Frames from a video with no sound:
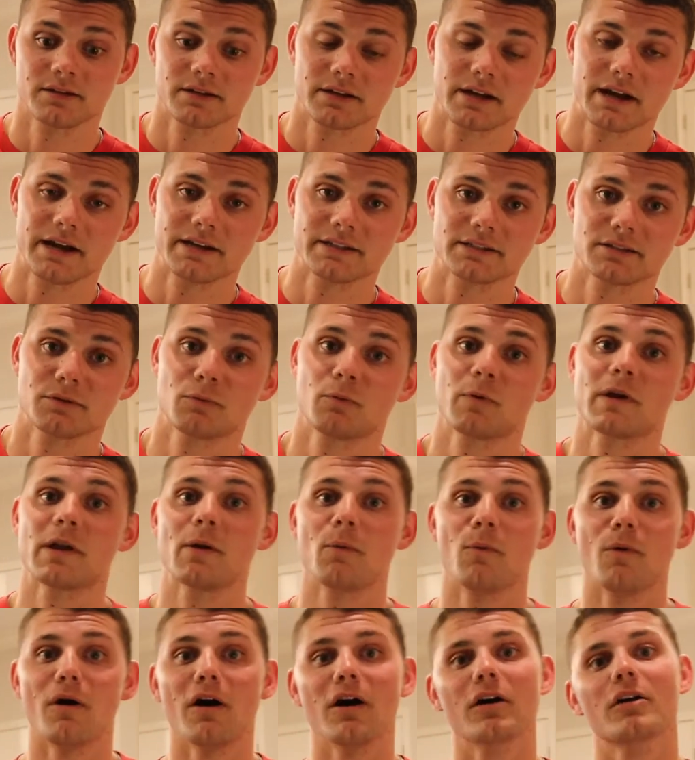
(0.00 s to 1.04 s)
guys, we
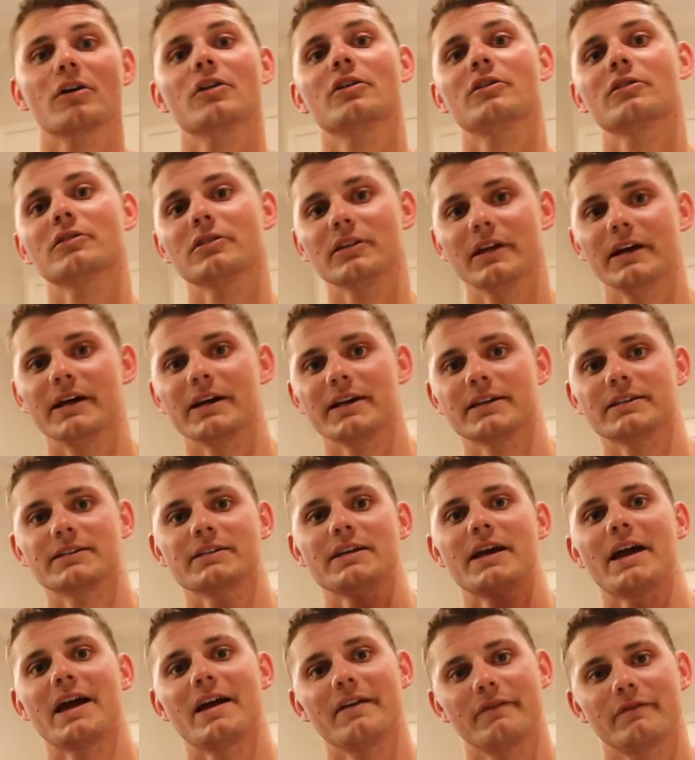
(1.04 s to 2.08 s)
walk on our
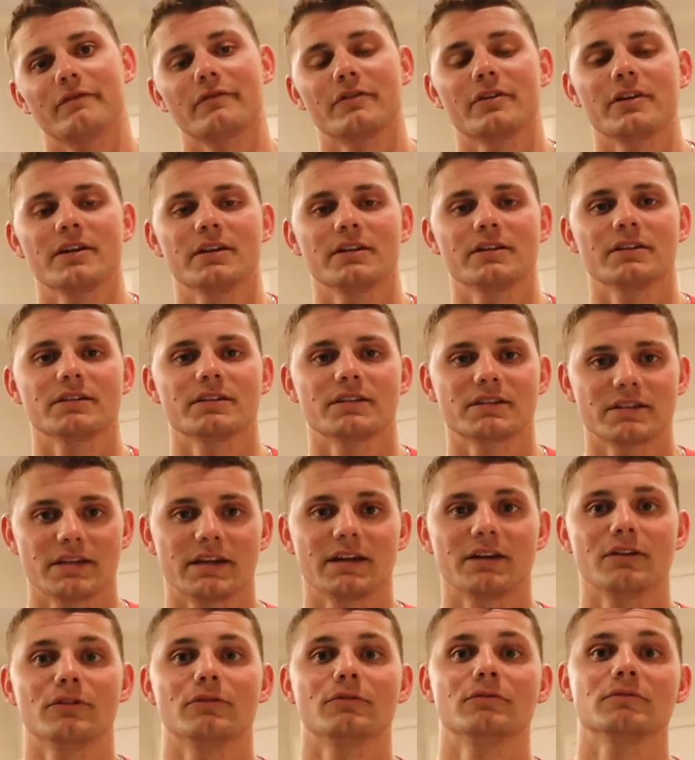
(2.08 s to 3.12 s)
legs every
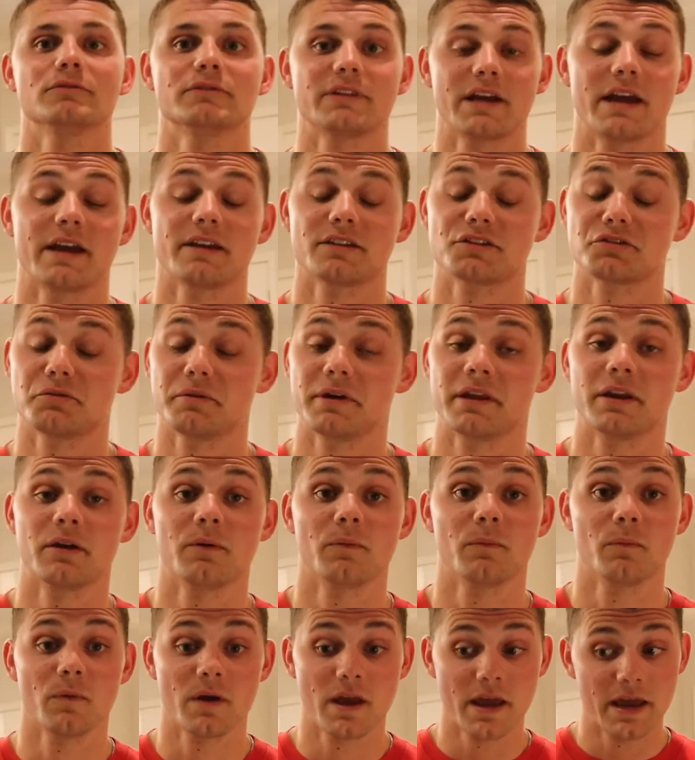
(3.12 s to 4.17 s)
single day. So
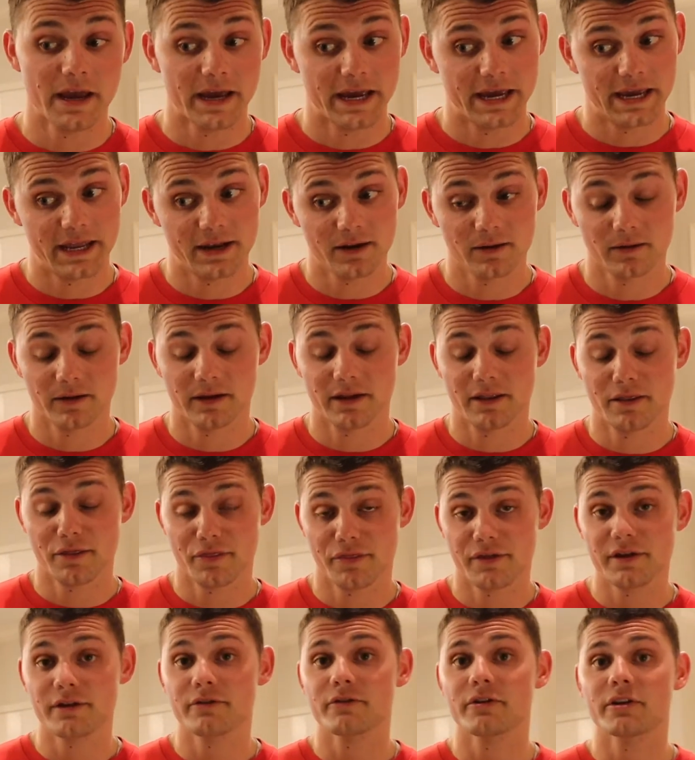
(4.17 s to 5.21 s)
in
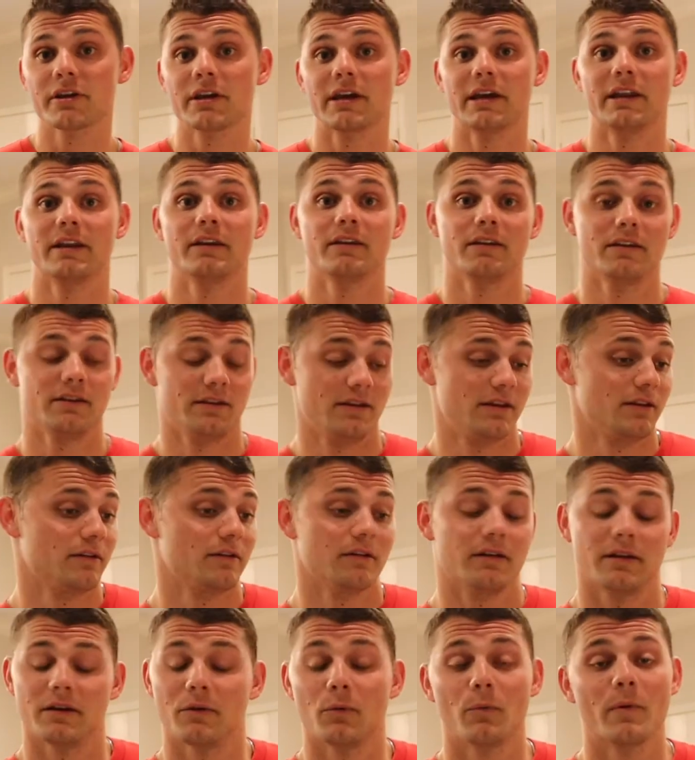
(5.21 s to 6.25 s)
theory and
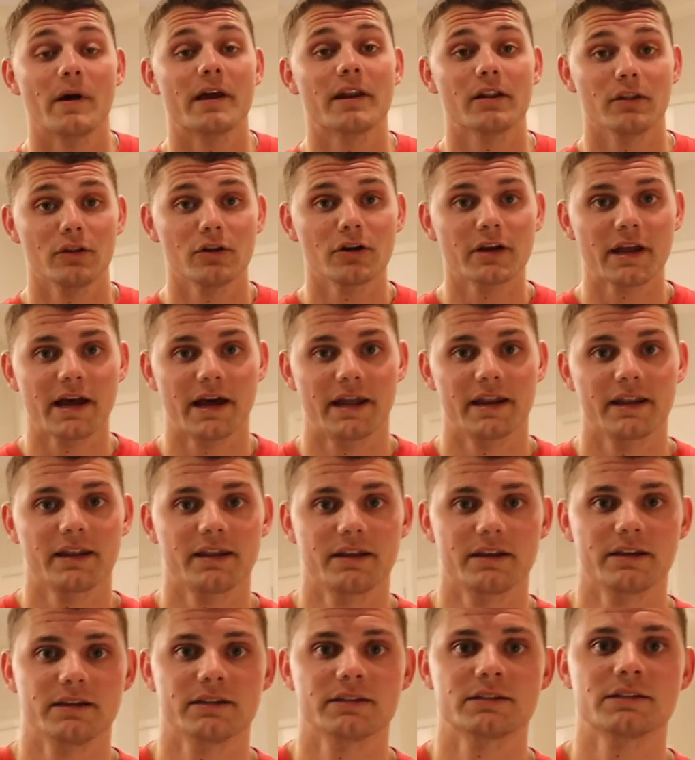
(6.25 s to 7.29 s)
in a way to look at
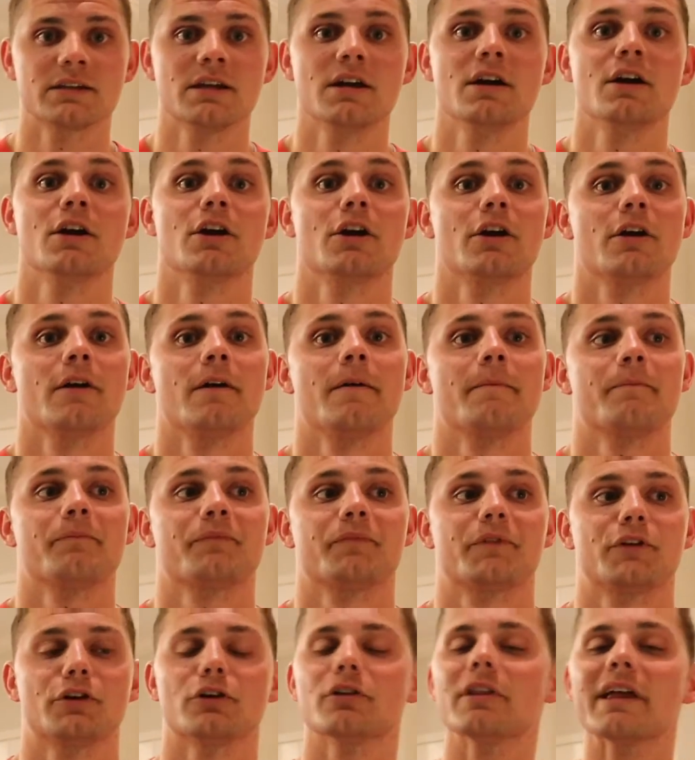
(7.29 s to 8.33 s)
it is
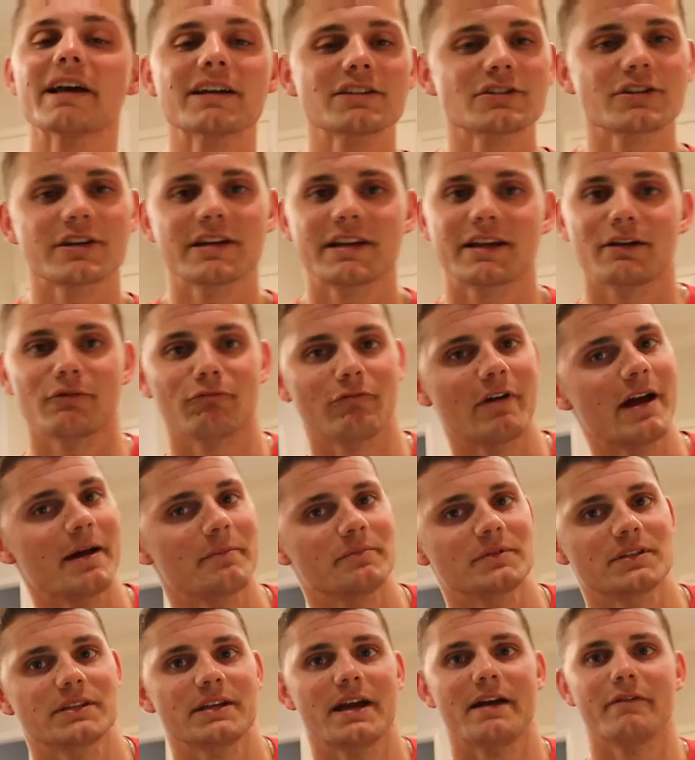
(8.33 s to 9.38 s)
your legs are getting
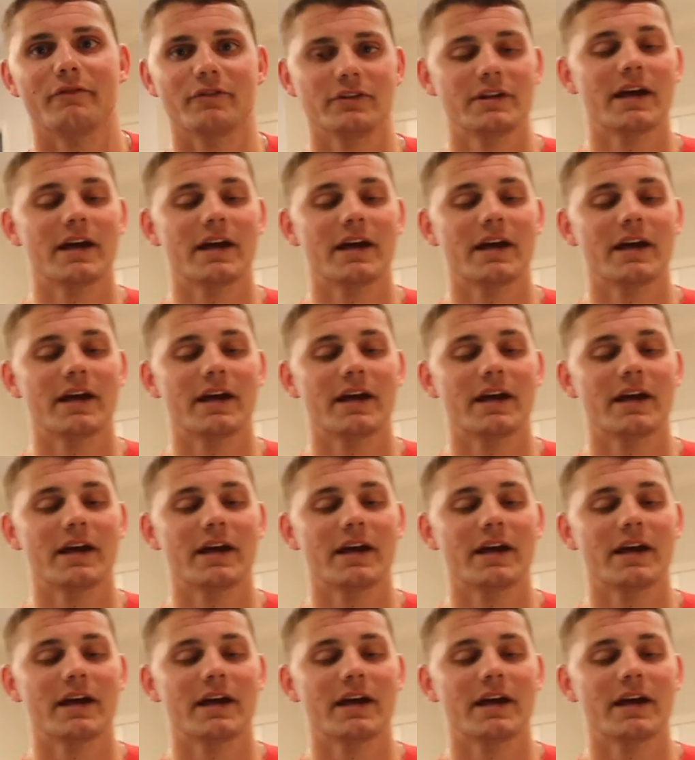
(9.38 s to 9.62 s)
reps every